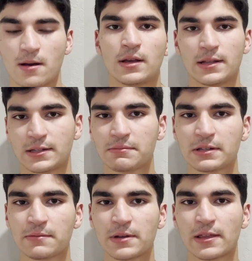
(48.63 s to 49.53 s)
It seems
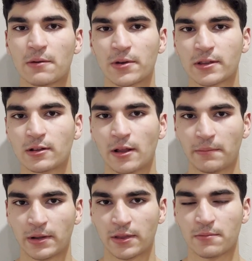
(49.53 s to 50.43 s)
to be that with
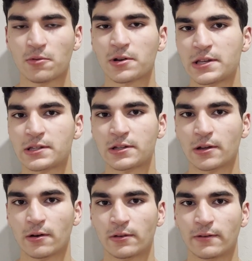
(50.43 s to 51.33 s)
Colombia, the more east you
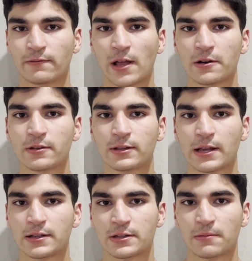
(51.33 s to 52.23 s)
go, the flatter the
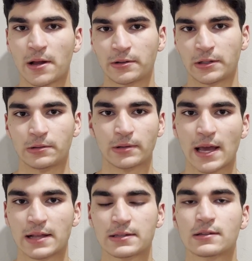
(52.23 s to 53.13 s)
land surrounding you
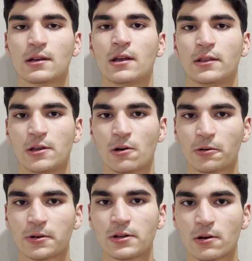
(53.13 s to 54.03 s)
gets. The
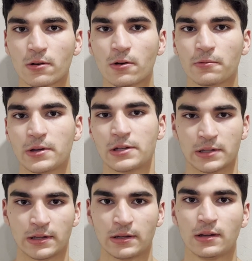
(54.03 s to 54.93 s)
Orinoco
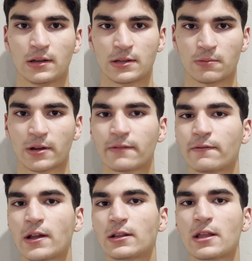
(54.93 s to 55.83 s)
region is where you can
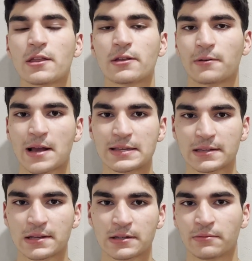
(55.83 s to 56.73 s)
find a lot of the
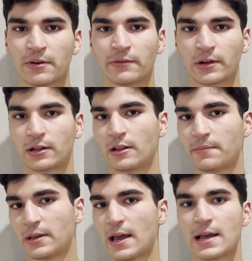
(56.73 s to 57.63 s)
grasslands and river
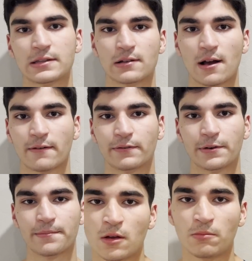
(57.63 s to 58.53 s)
Colombia has to offer.